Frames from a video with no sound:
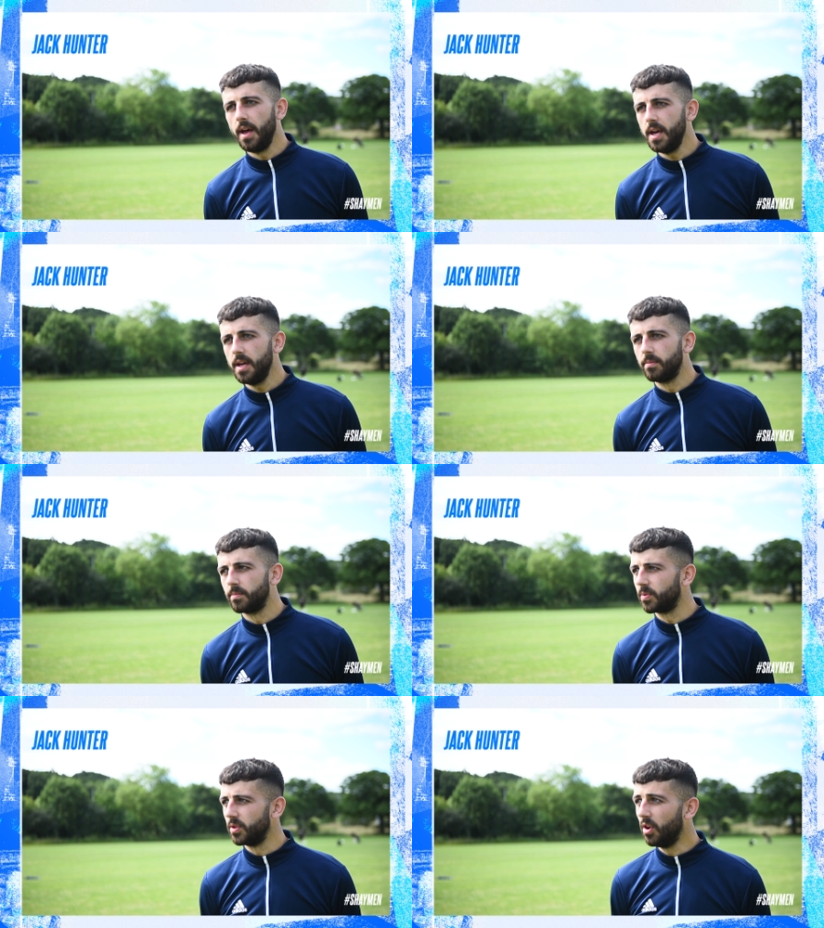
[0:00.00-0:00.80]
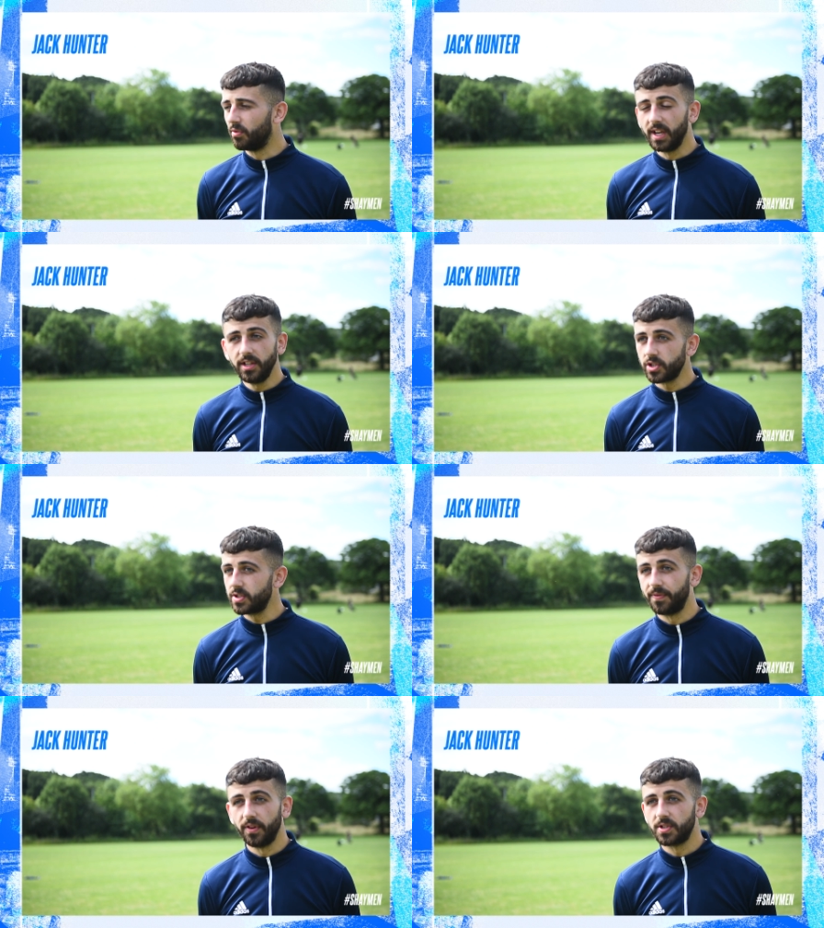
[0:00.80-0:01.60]
Um, not really. Just
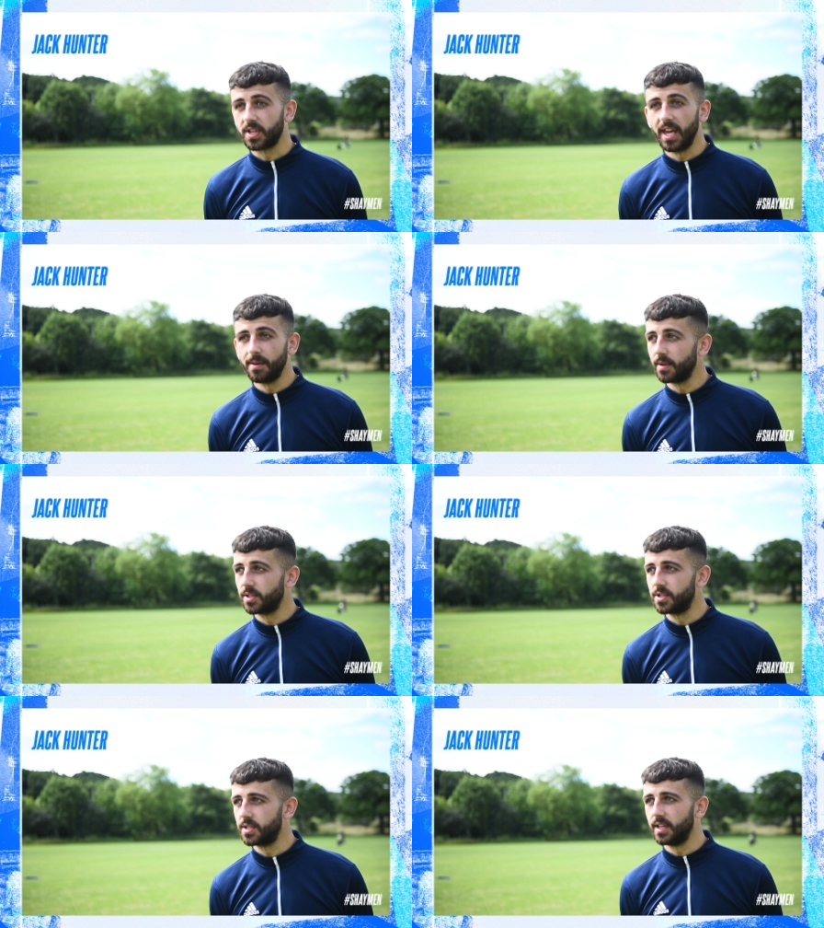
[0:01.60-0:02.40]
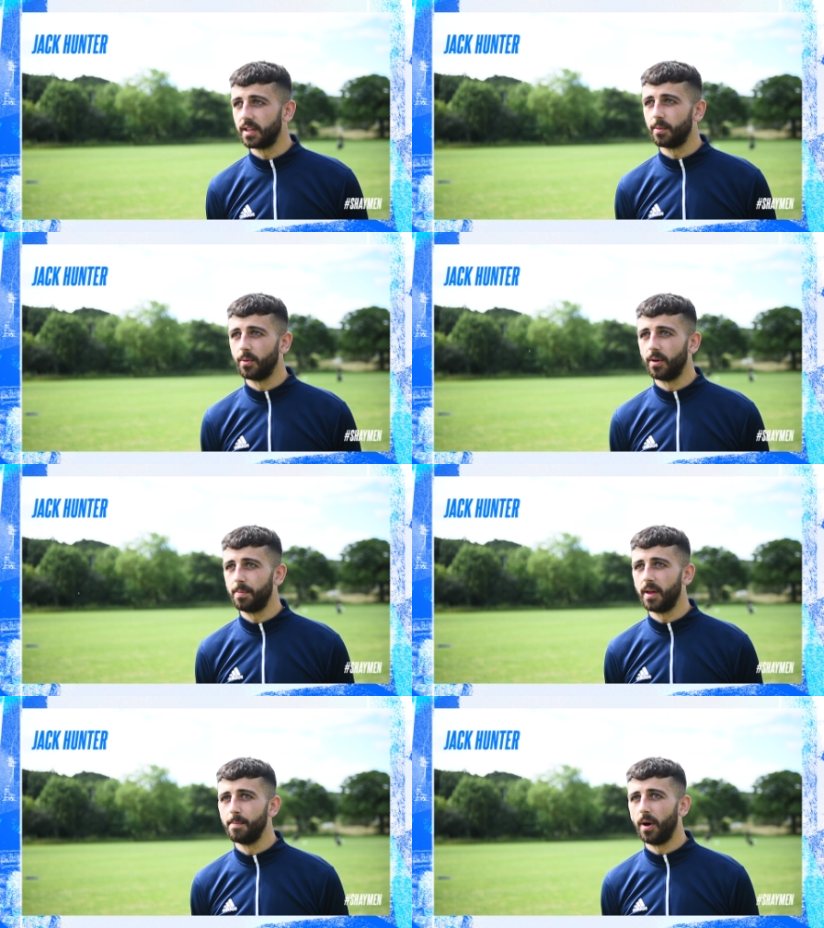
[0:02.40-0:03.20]
the first game. I just seen that we were
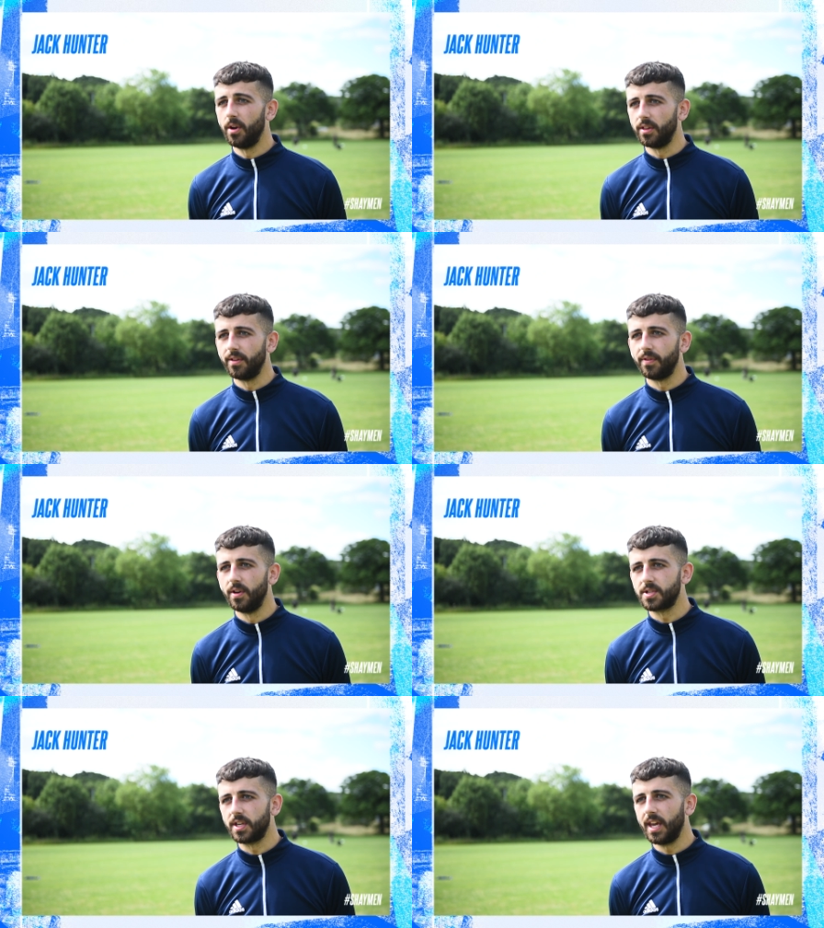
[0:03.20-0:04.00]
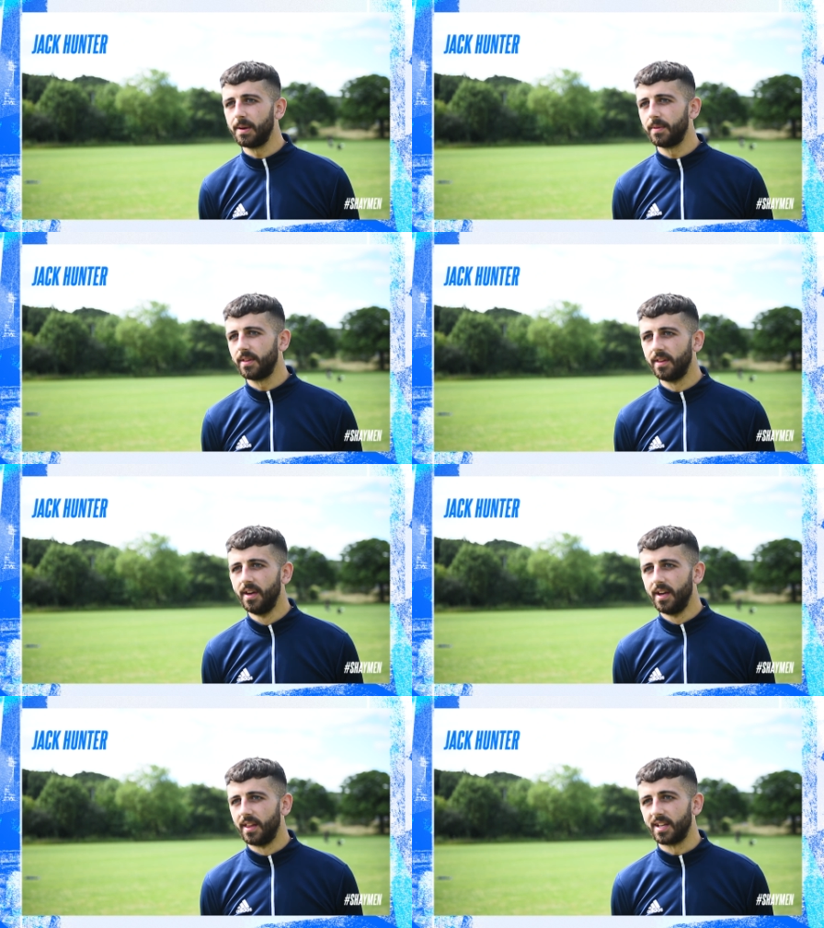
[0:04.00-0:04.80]
playing Barnet in the first game,
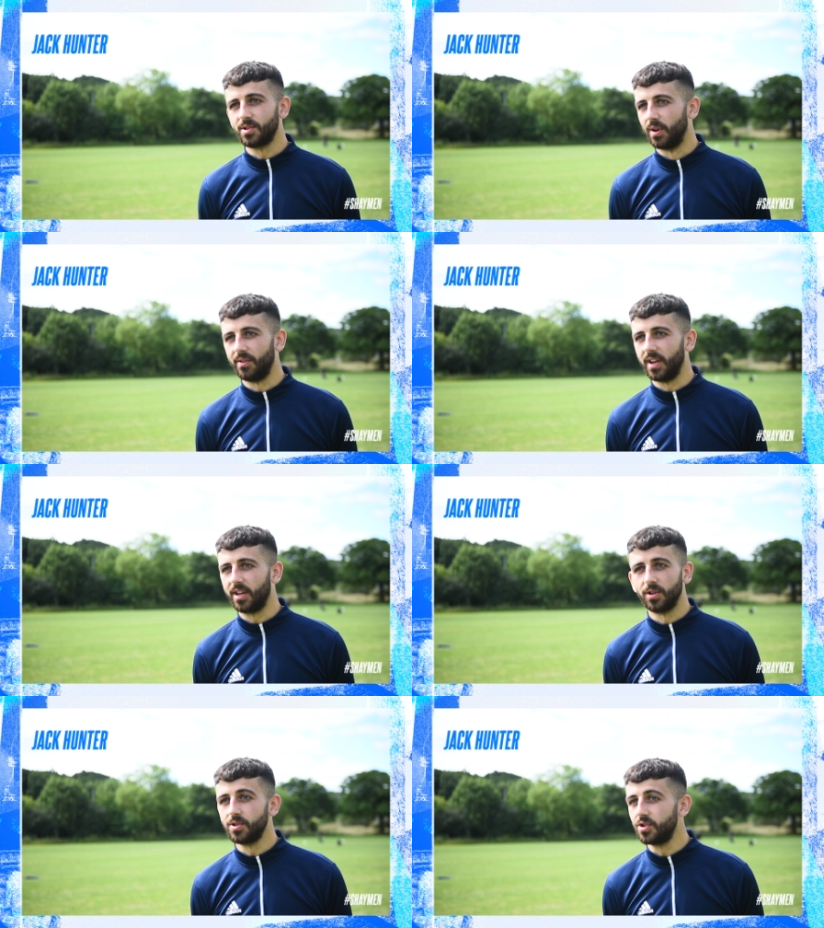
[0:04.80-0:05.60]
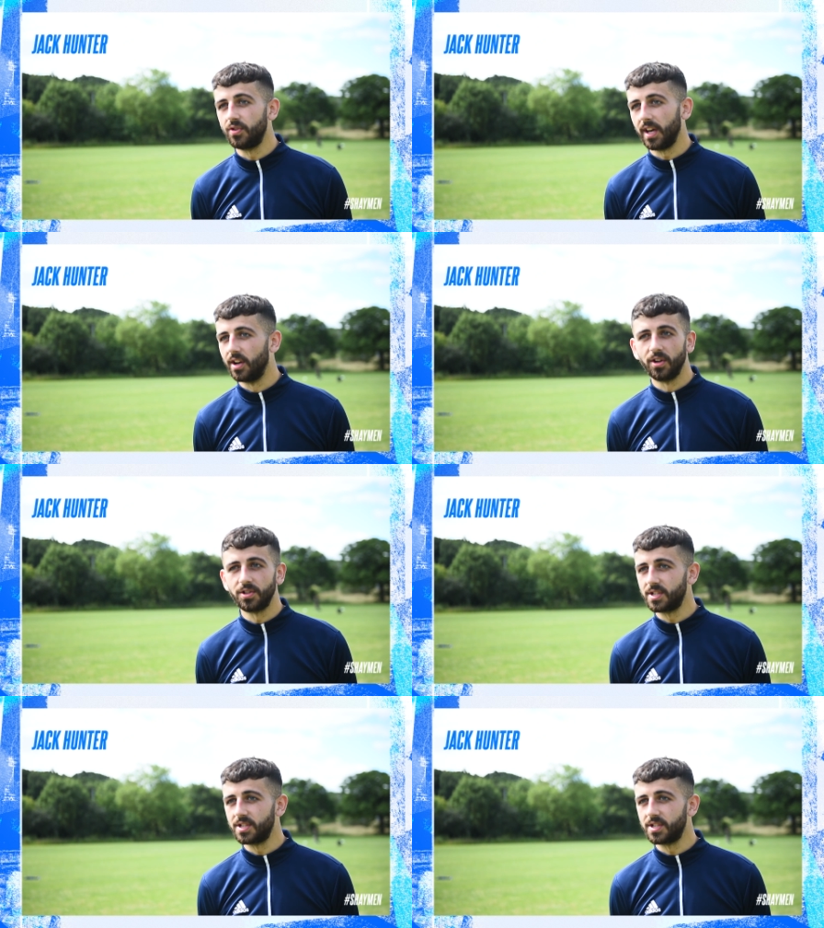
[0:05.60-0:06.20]
and that's all I'm really concentrating on.